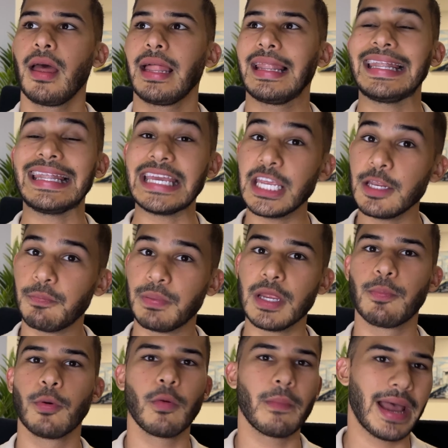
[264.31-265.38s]
lead
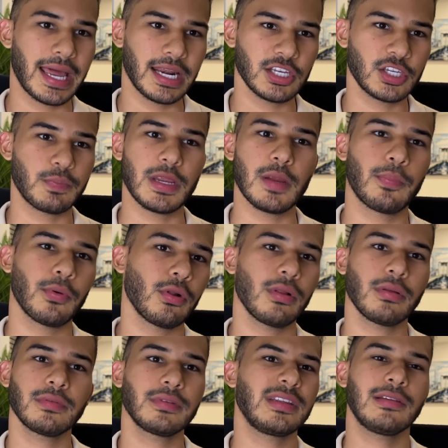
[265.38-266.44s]
people, manage
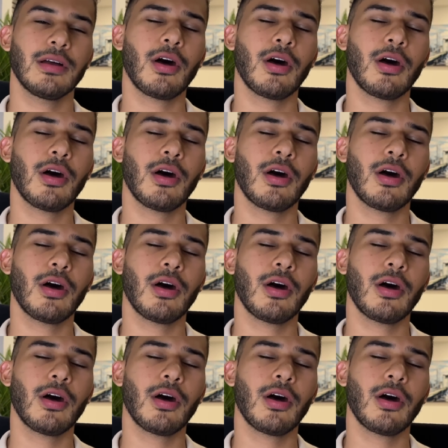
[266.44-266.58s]
people,